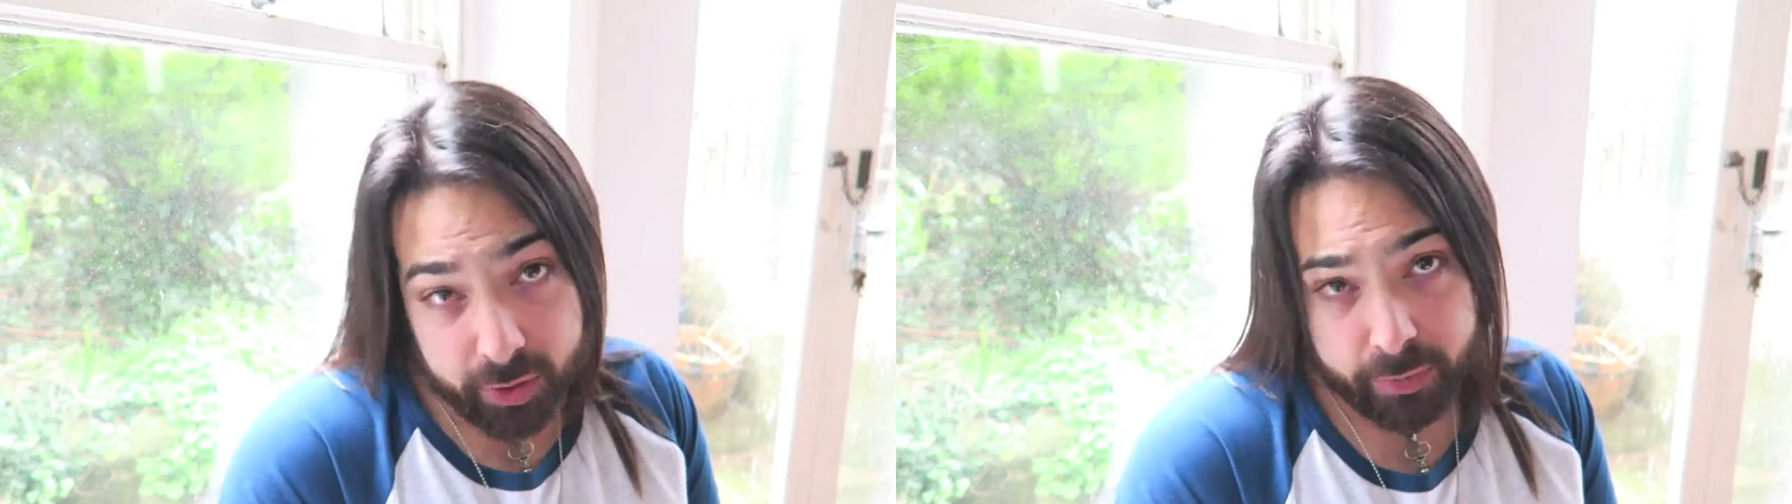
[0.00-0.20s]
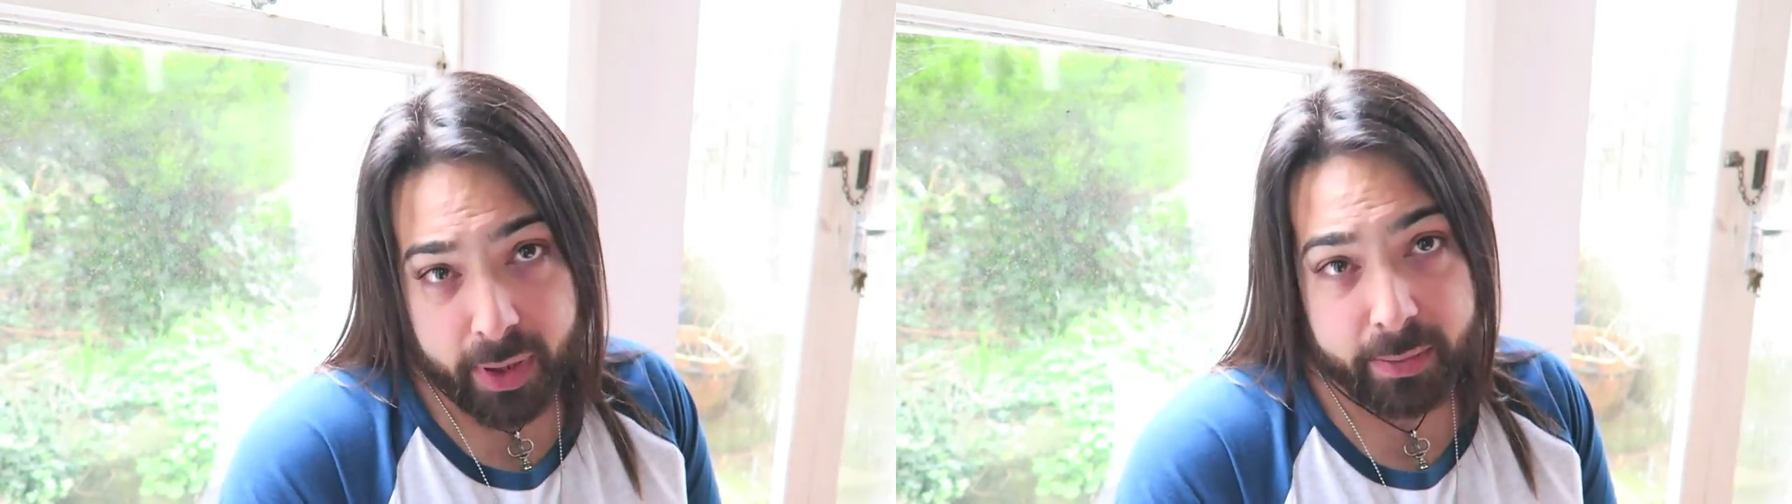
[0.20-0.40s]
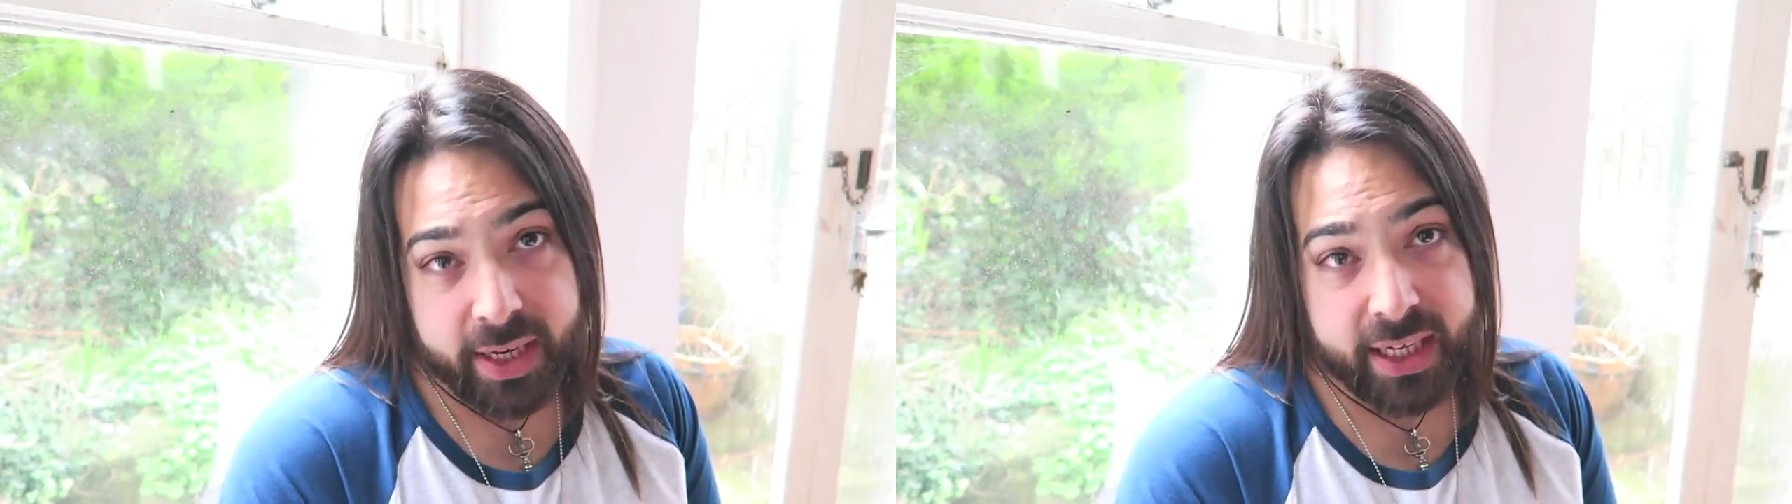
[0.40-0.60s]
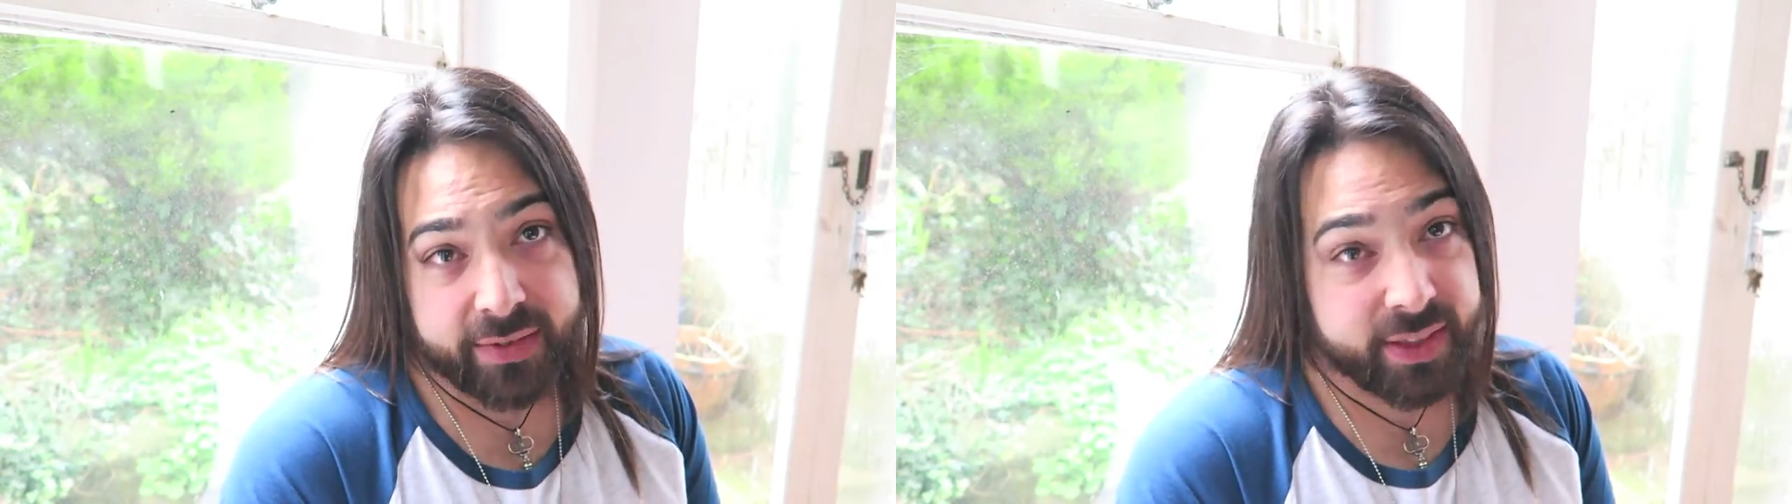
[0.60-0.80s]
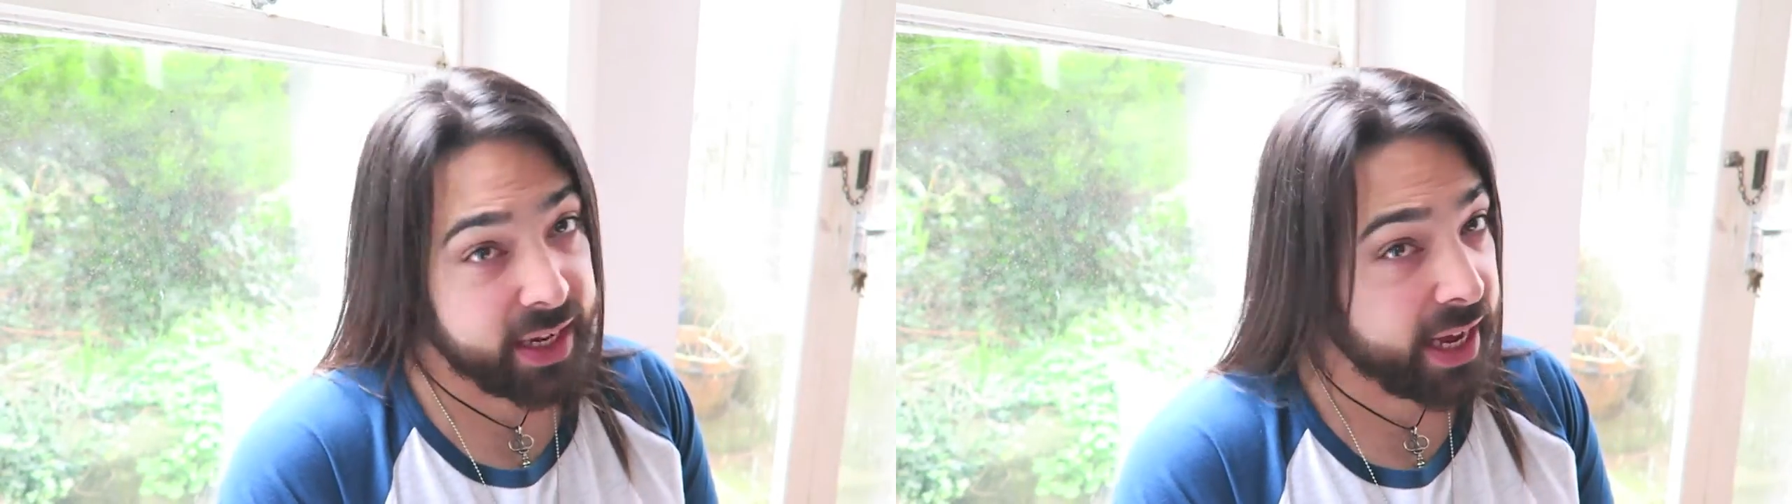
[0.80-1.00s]
over my
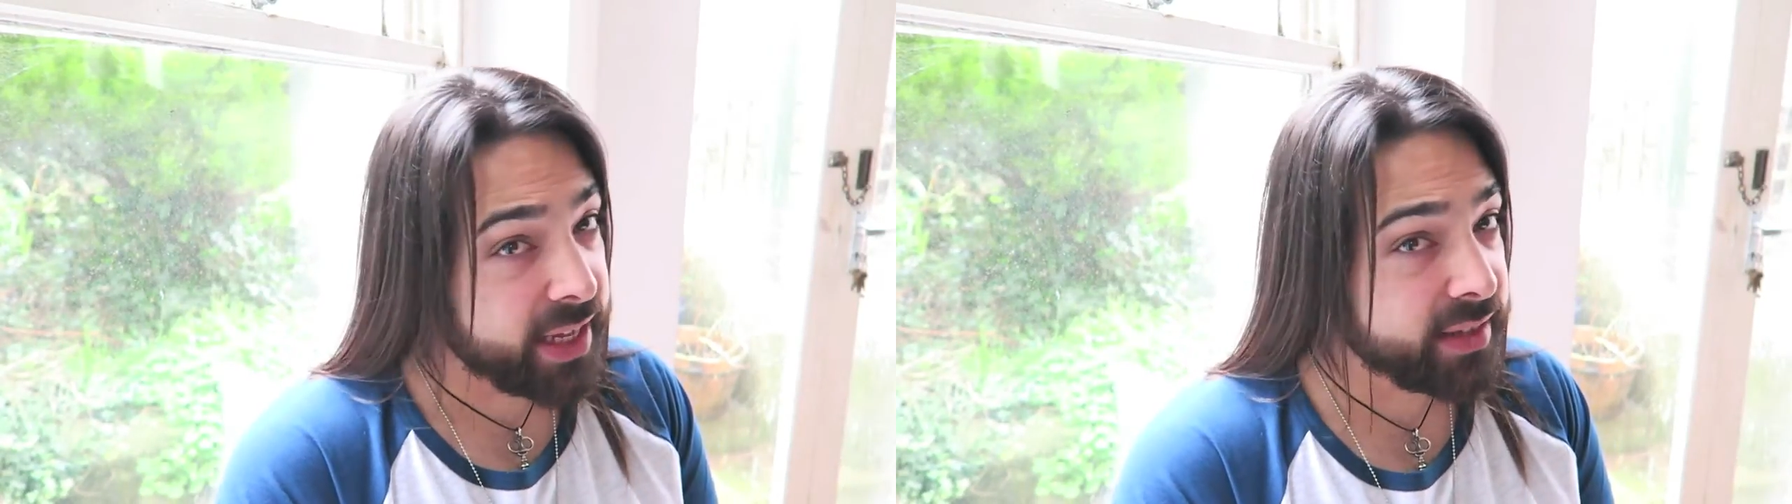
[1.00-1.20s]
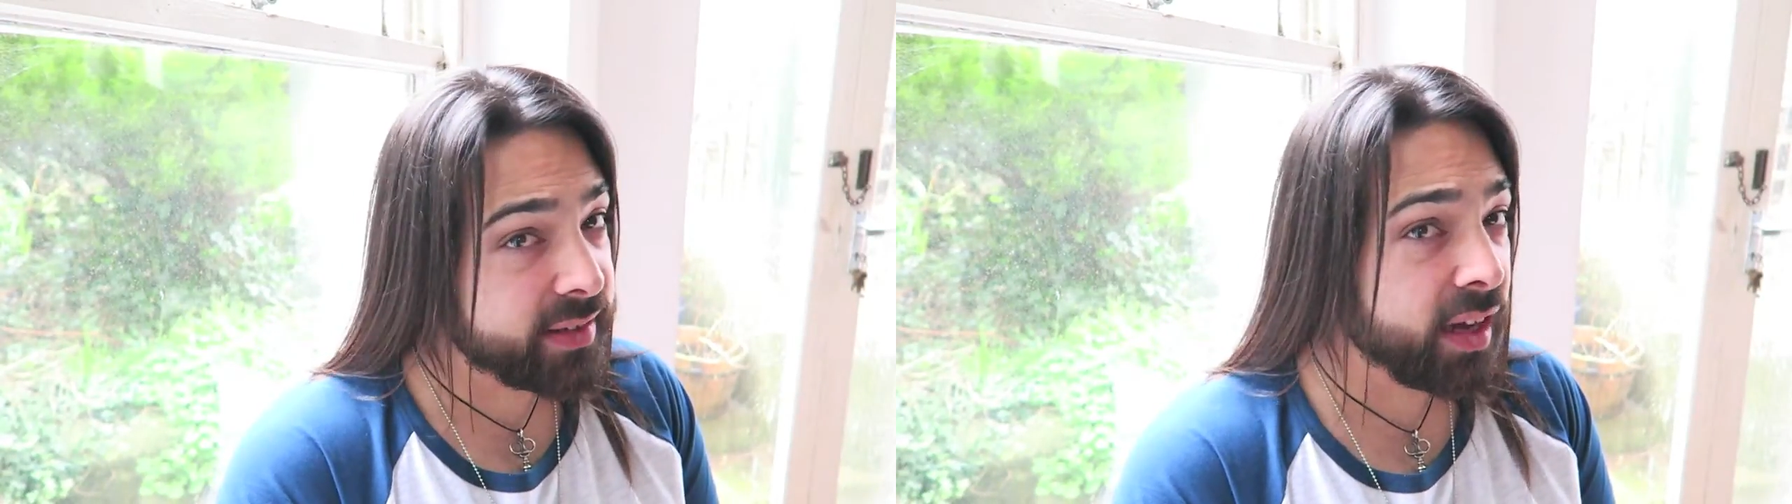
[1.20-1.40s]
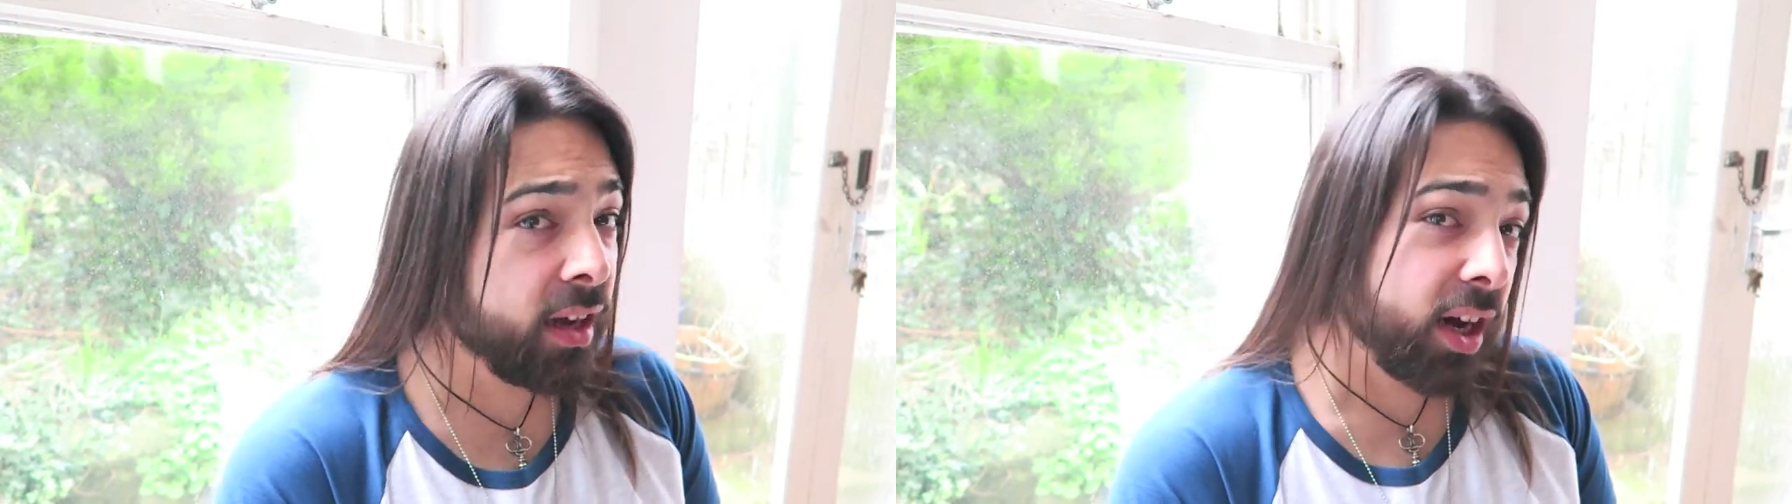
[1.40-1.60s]
mid-lengths and ends.